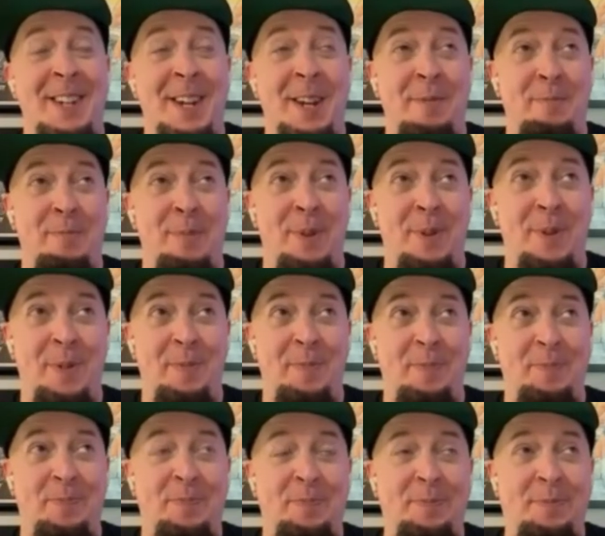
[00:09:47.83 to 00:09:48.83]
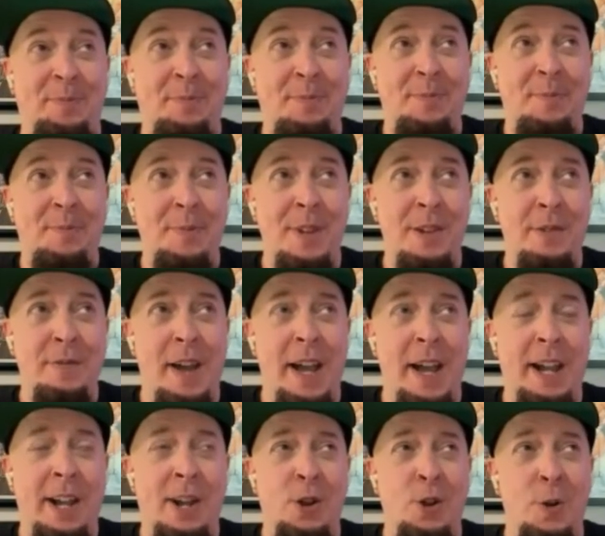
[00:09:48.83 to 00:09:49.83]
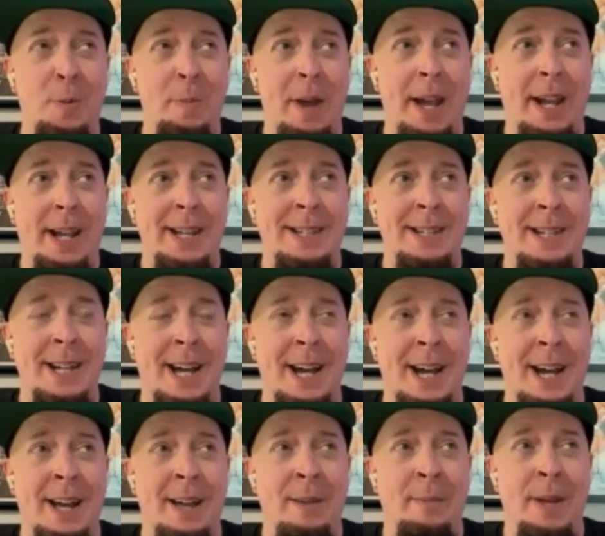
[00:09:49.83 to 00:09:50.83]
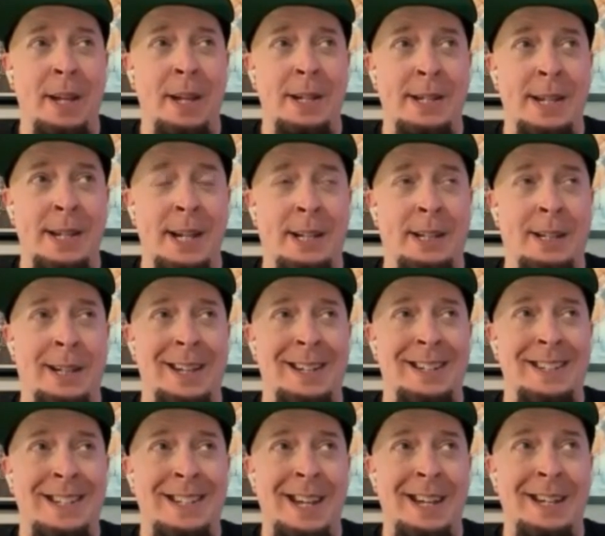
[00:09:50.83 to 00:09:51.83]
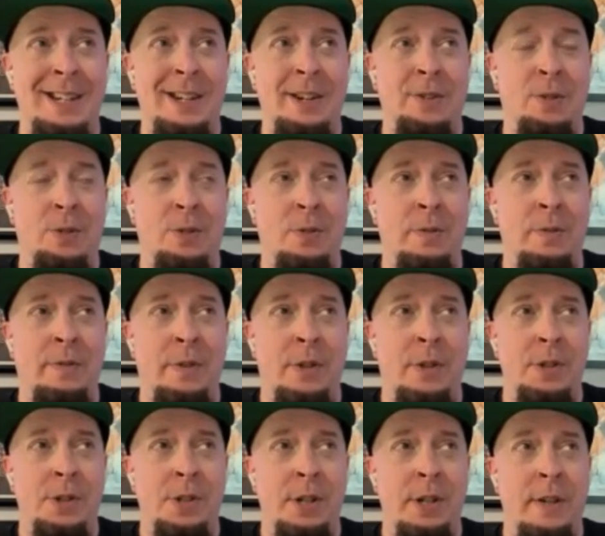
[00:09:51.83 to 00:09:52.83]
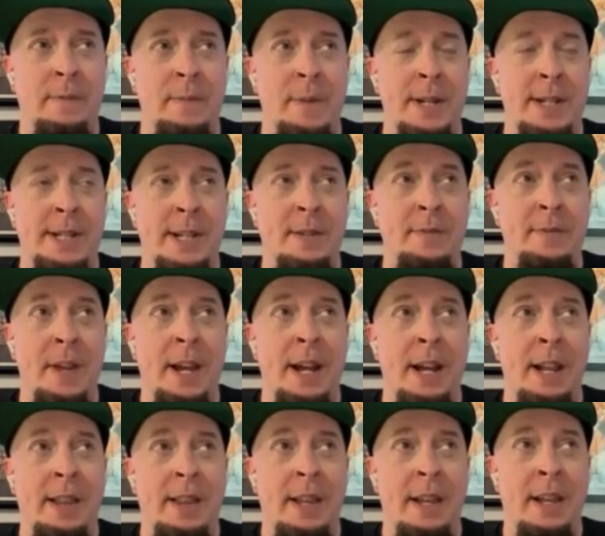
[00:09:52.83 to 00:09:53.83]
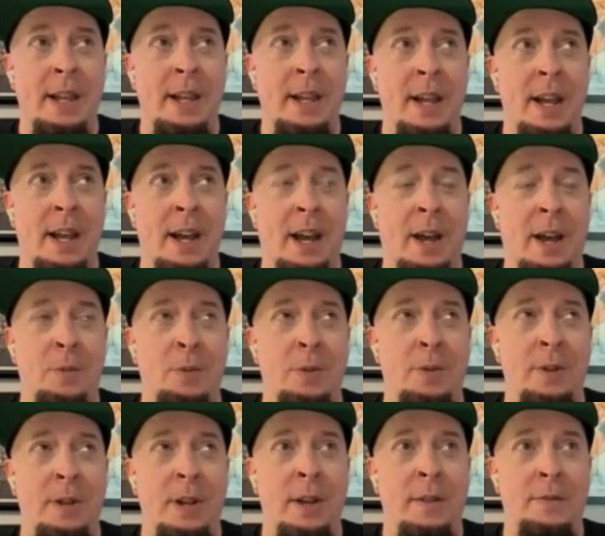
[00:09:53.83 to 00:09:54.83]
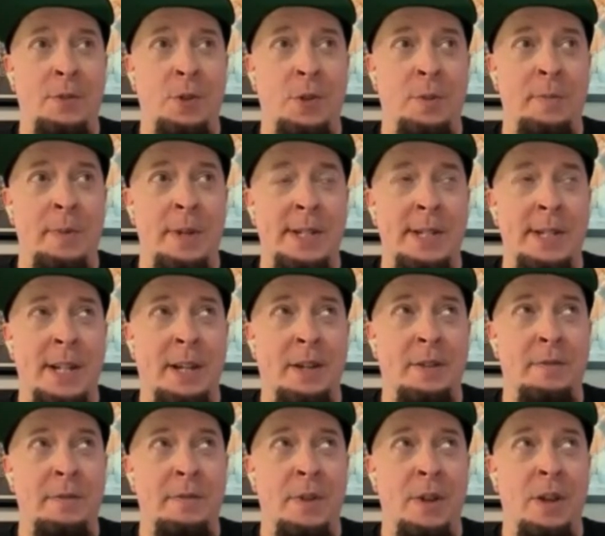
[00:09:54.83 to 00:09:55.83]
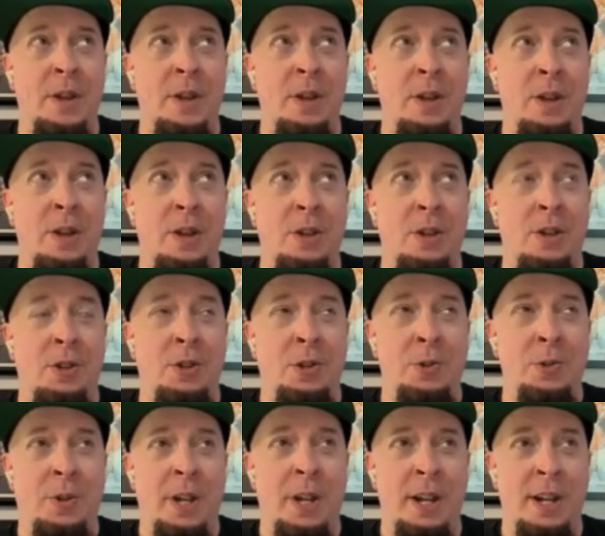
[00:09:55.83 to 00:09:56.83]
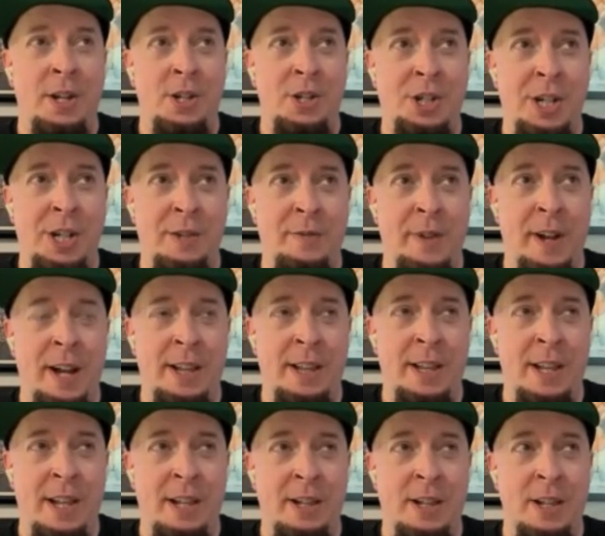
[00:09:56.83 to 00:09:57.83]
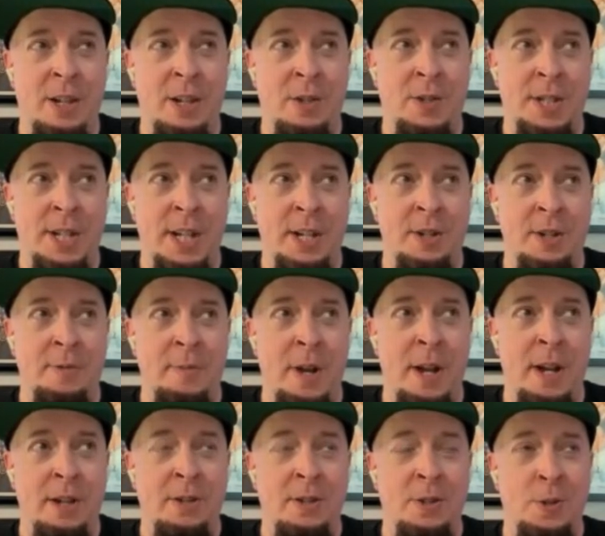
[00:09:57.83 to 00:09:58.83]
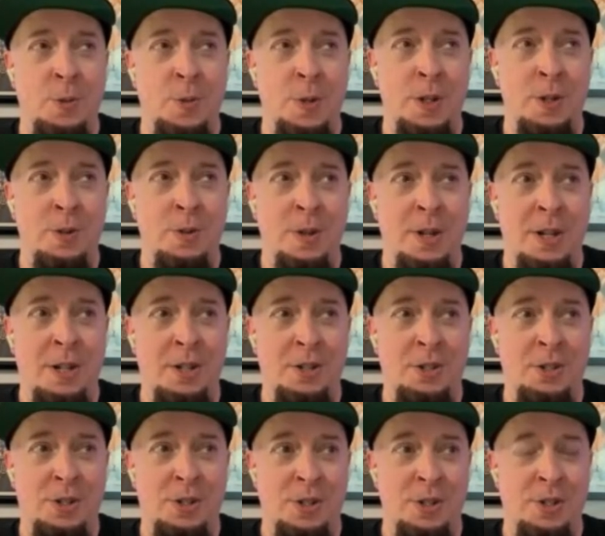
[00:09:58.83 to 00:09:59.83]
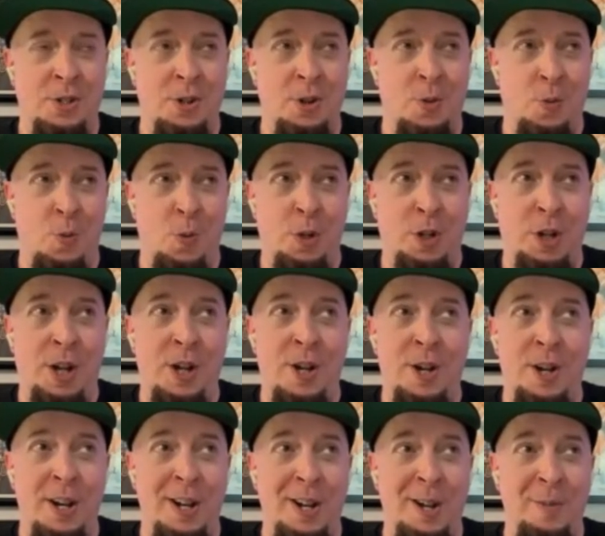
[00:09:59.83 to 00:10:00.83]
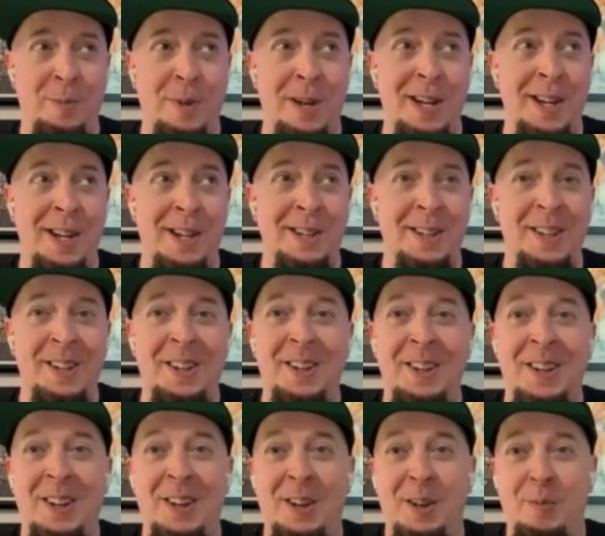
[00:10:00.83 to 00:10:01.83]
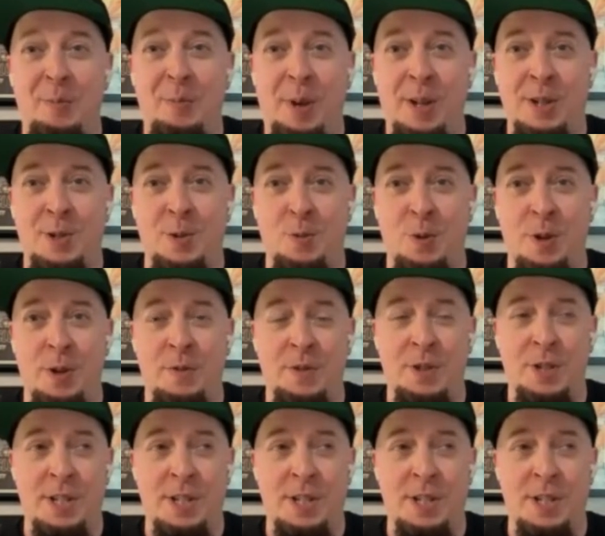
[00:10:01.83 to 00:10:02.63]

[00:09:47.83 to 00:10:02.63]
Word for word: Deep if I could go back in time and tell a 10 year old version of myself anything, I would have told myself, you can achieve anything that you set your mind to, and you need to just start working on it immediately because it would